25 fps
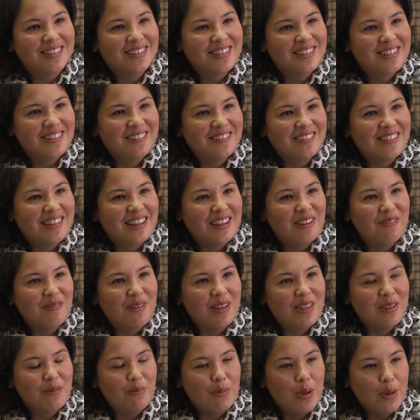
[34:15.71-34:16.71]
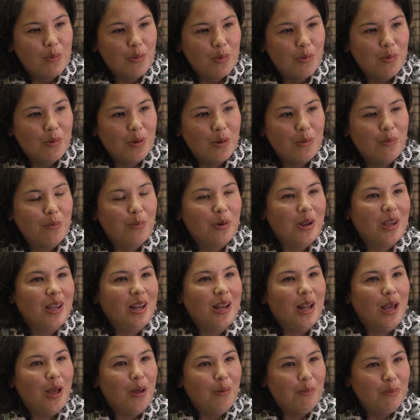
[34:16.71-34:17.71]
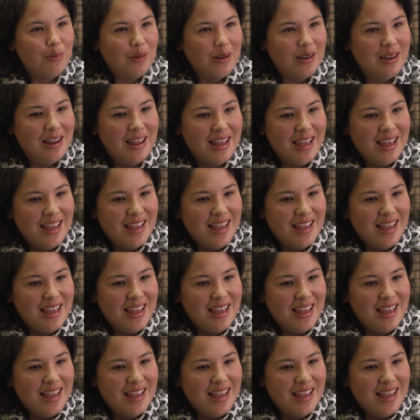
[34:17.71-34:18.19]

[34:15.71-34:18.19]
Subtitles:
sort of thing, whether people want to bring it up. And